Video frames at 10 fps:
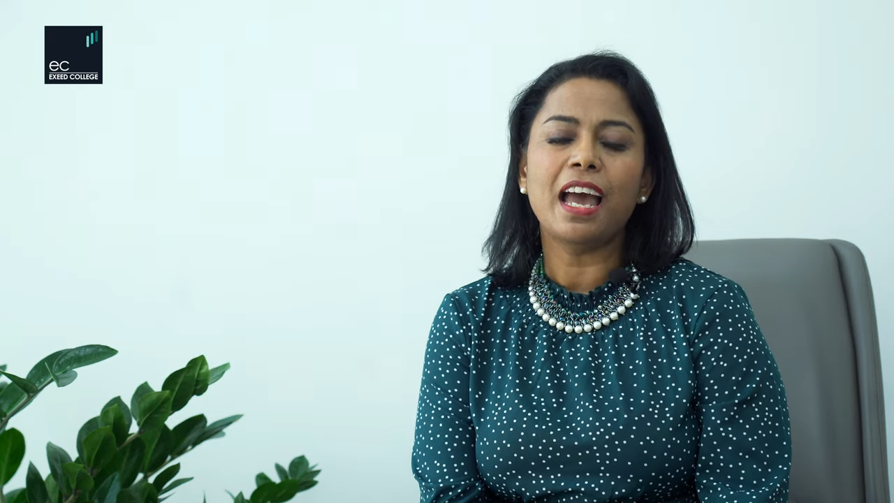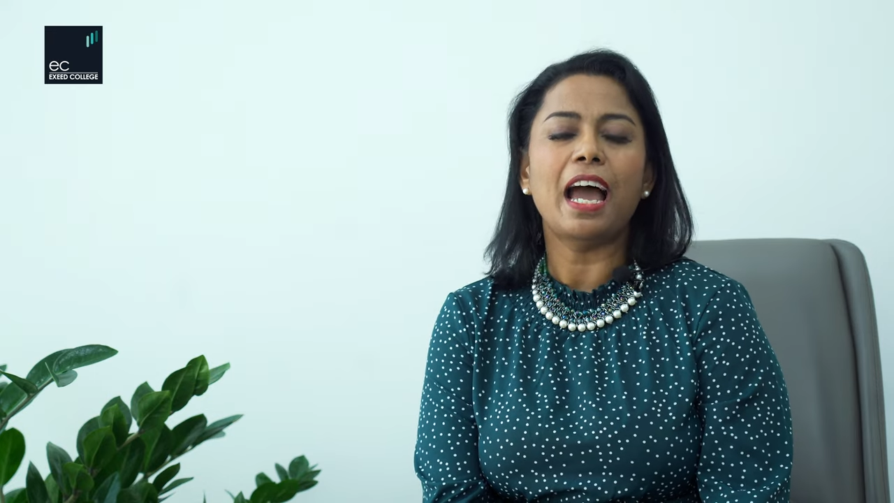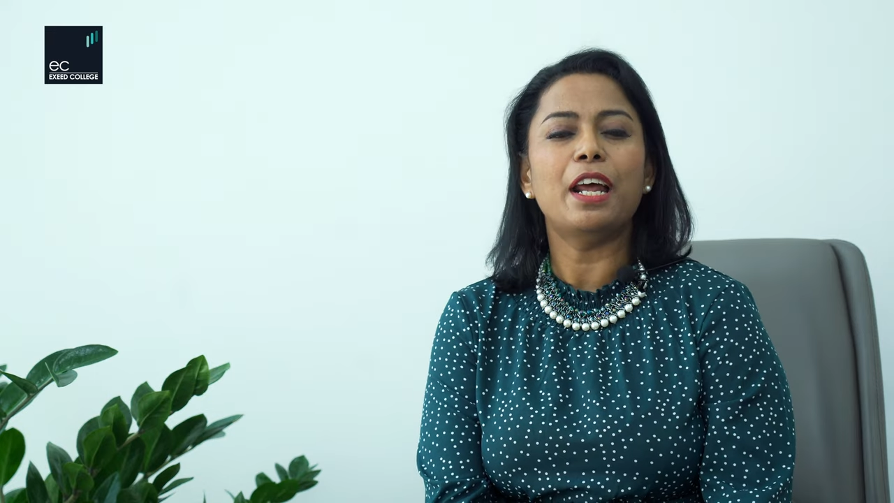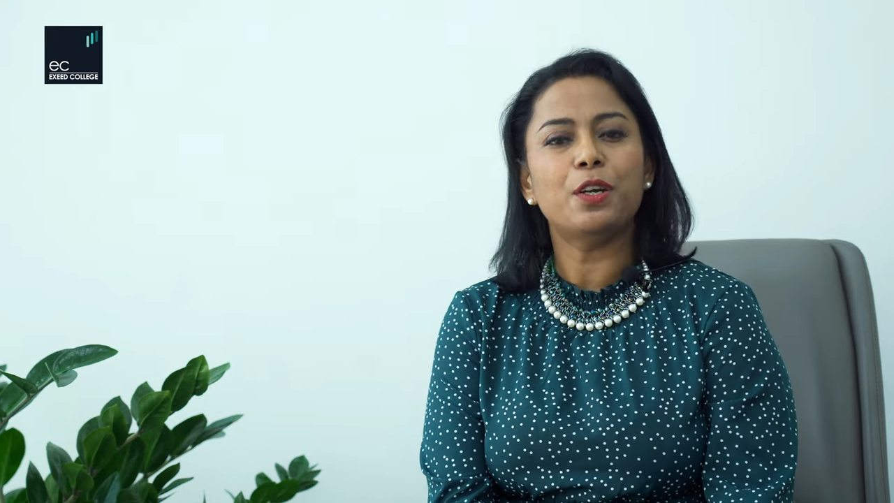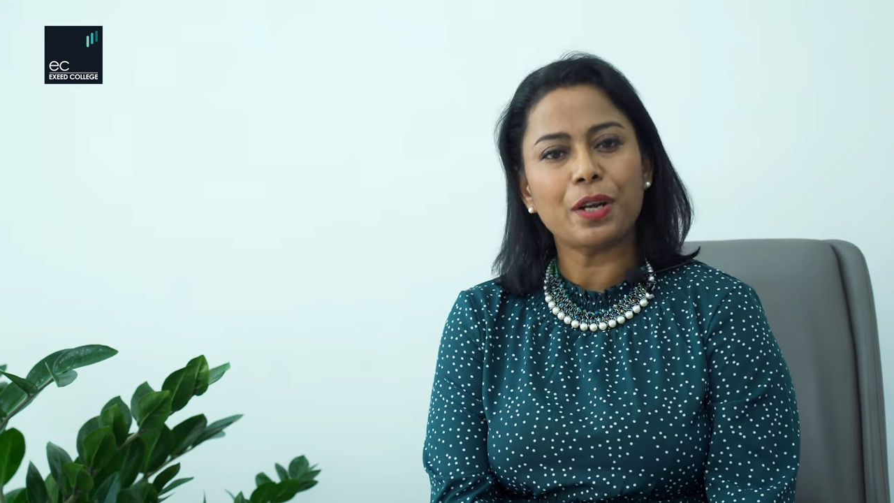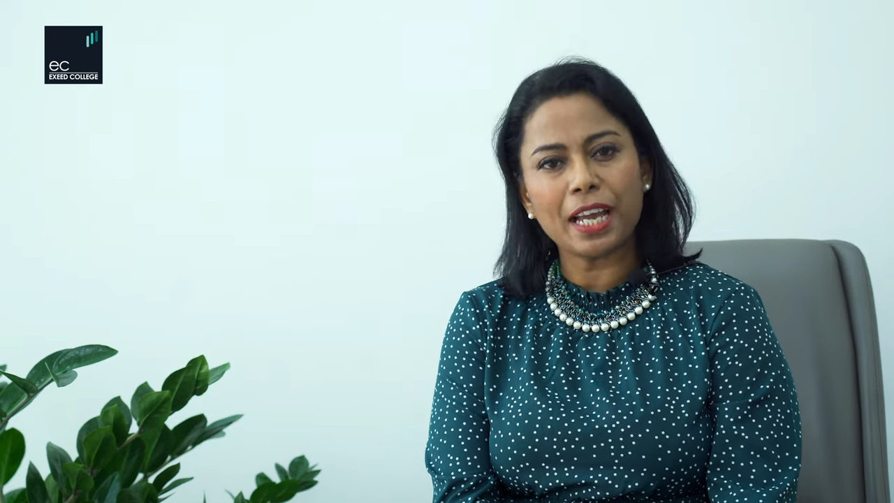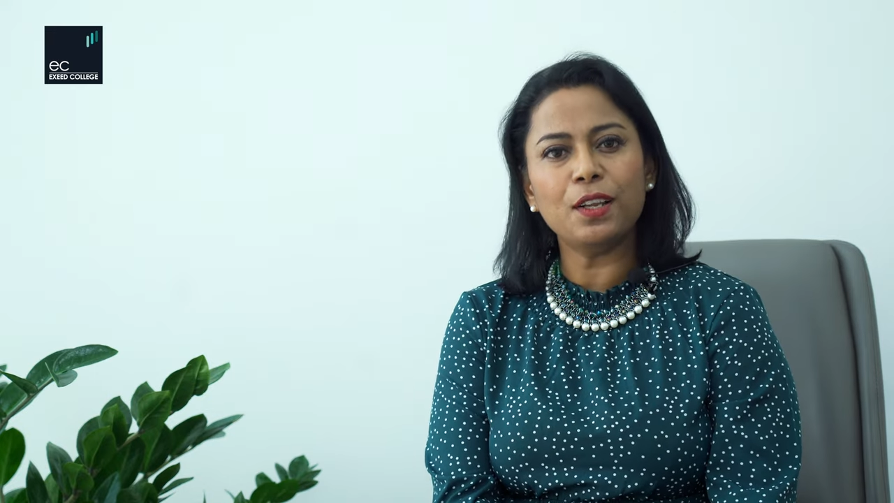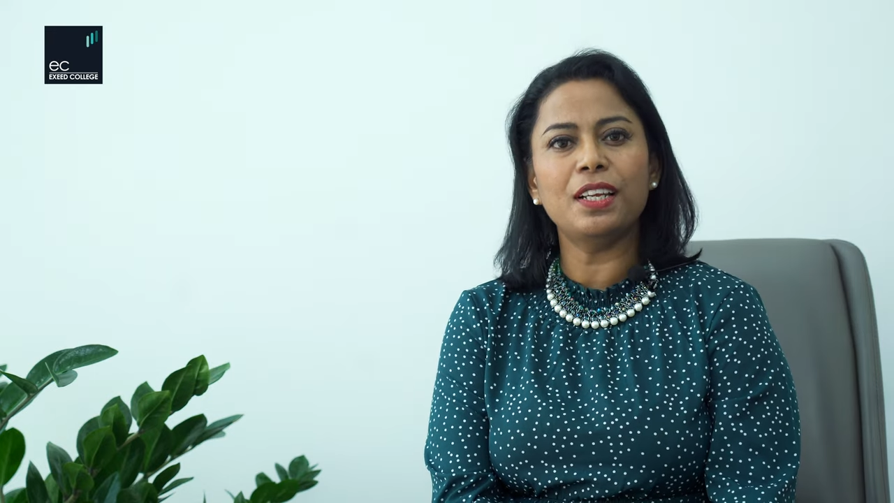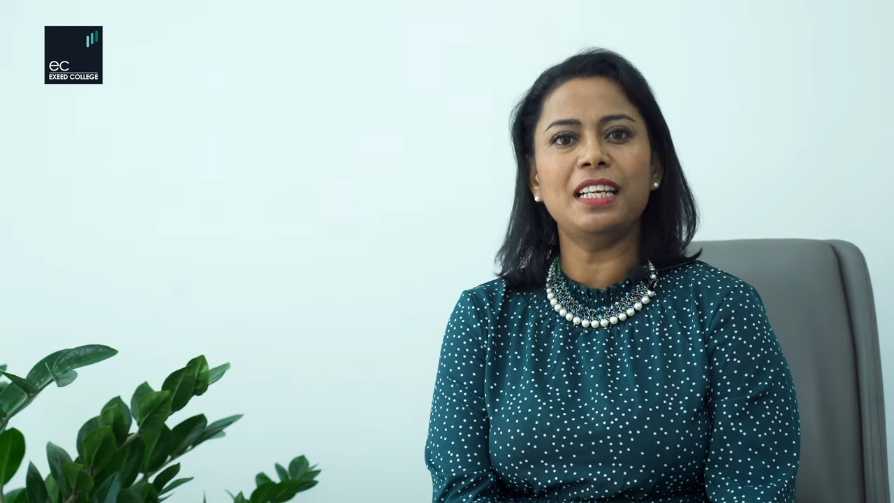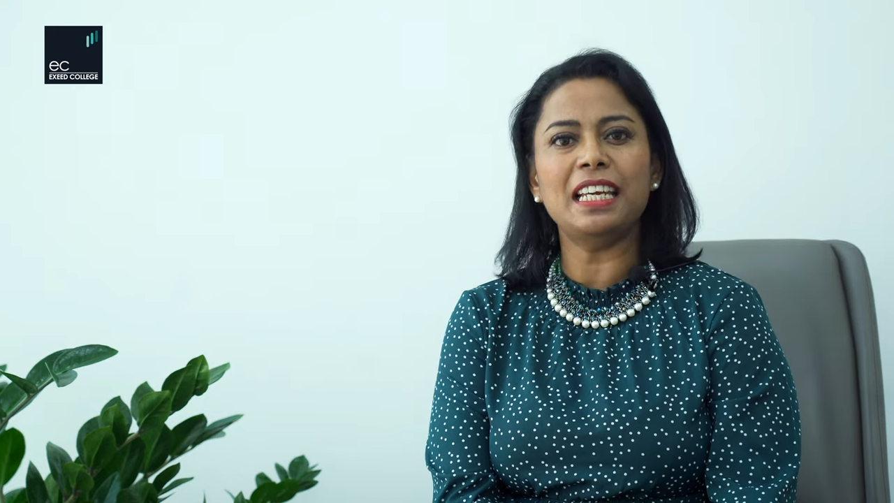and
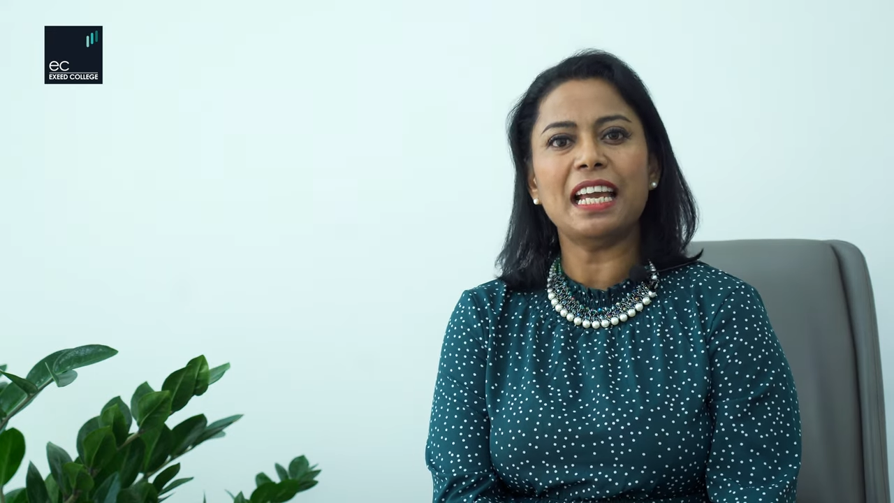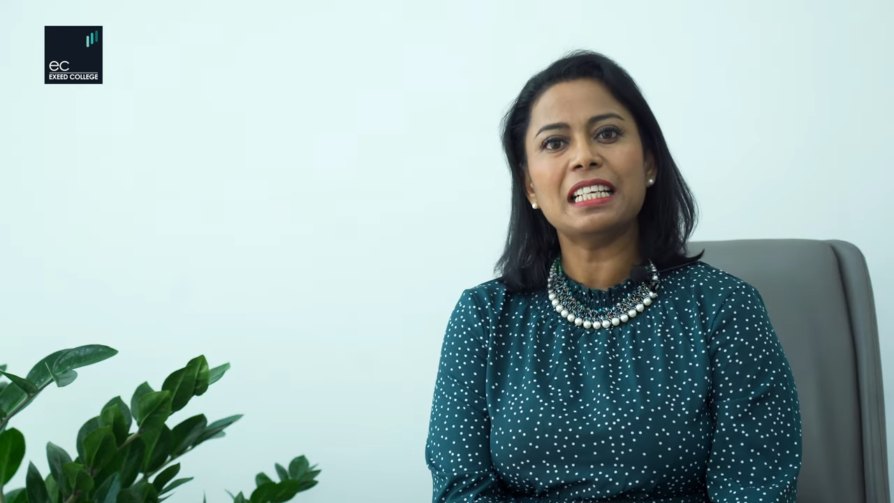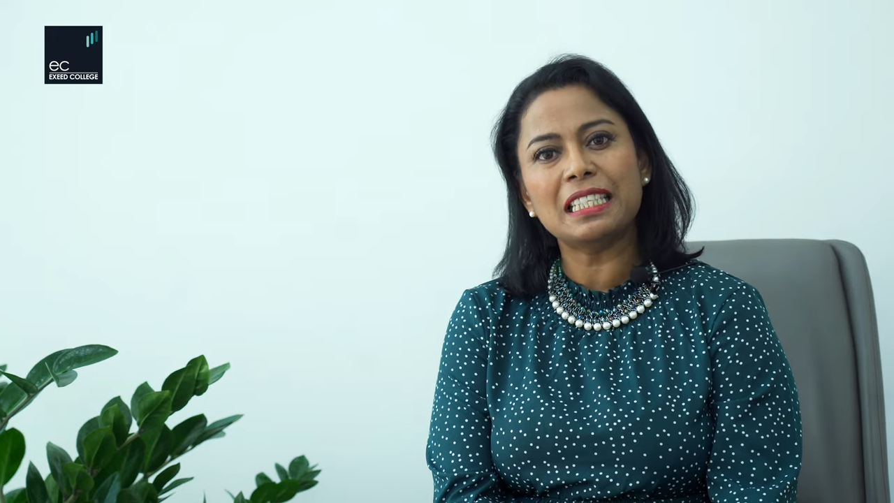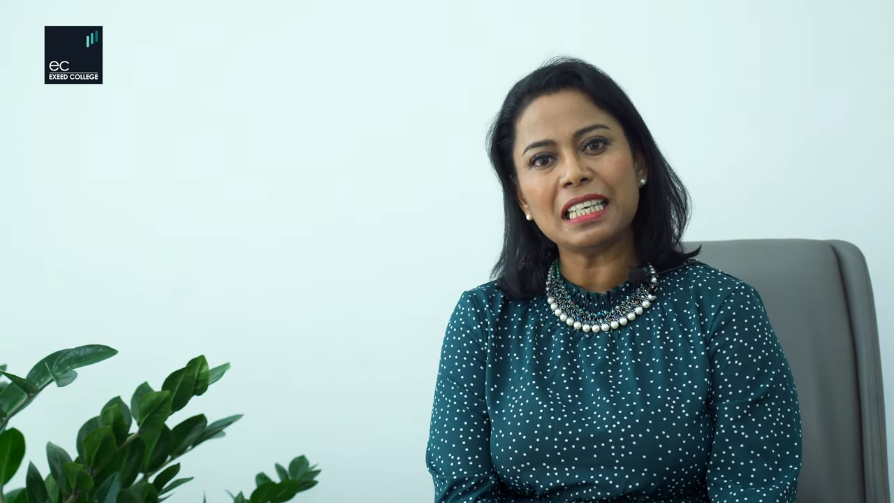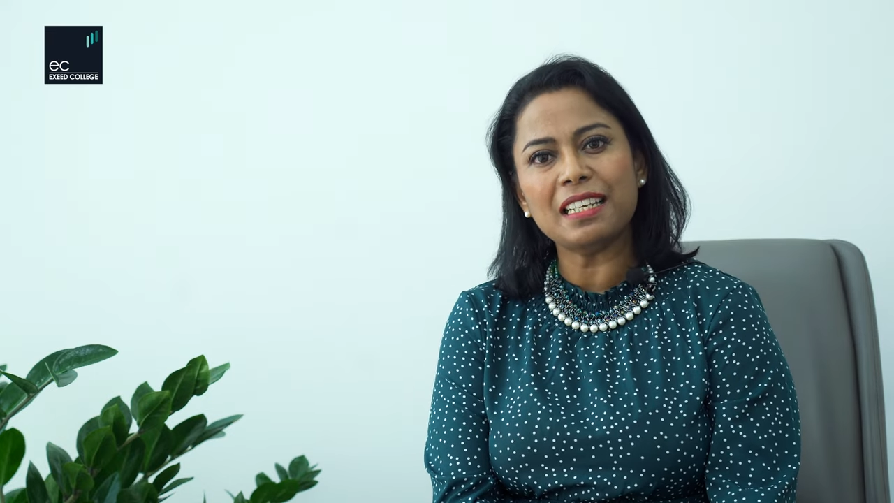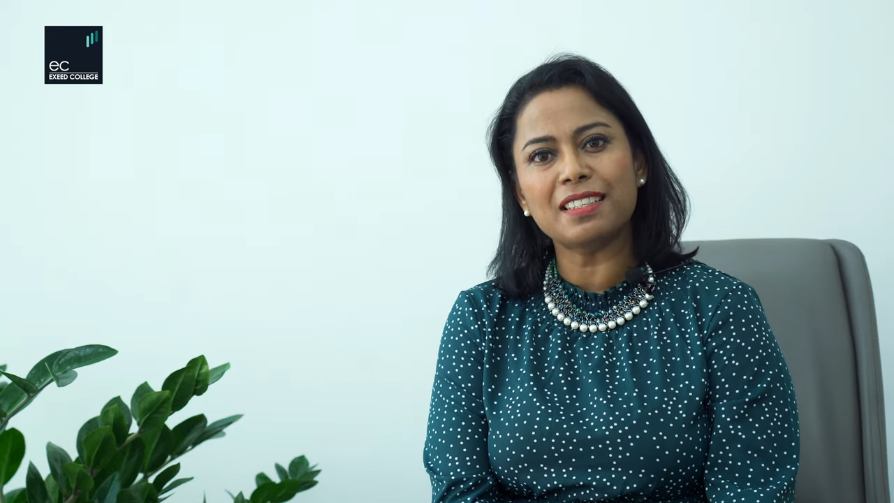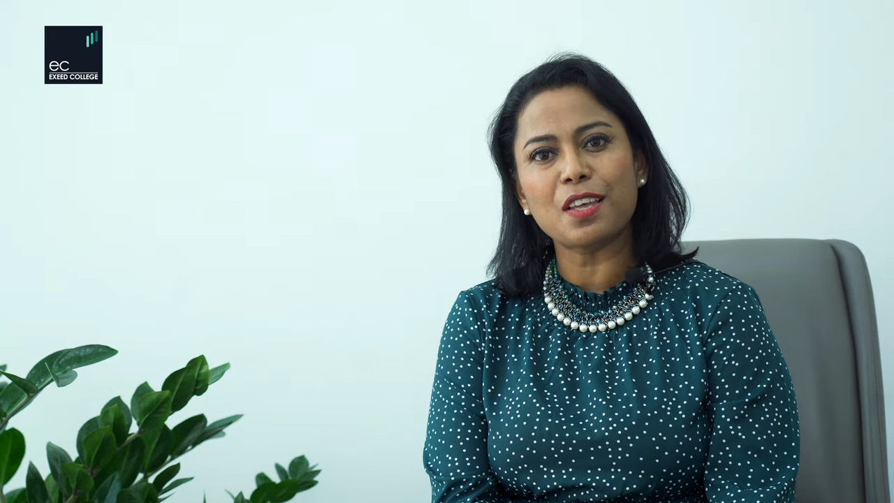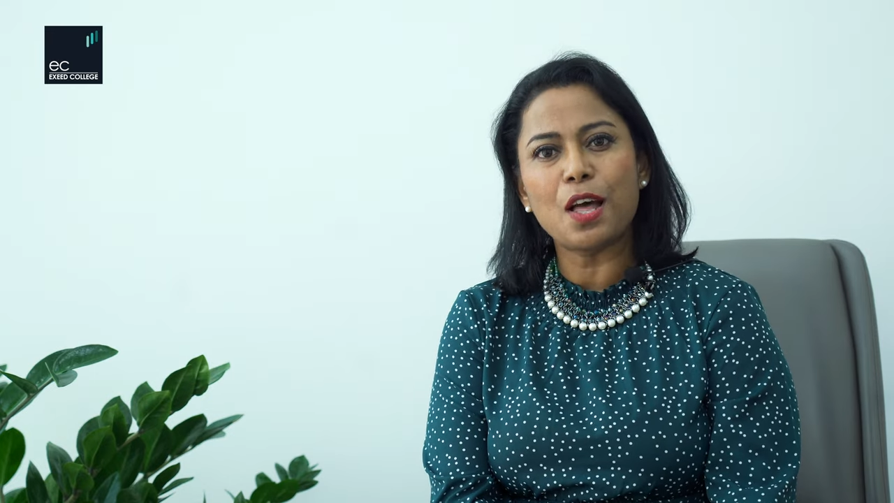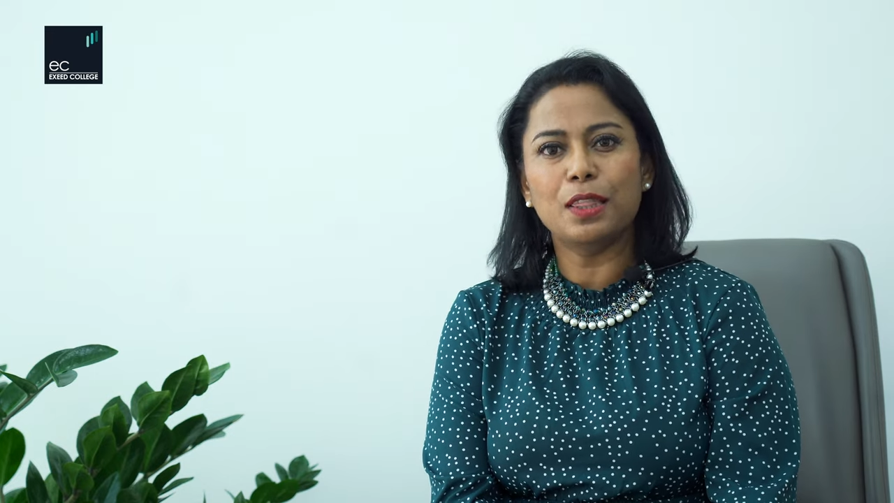regularly exceeds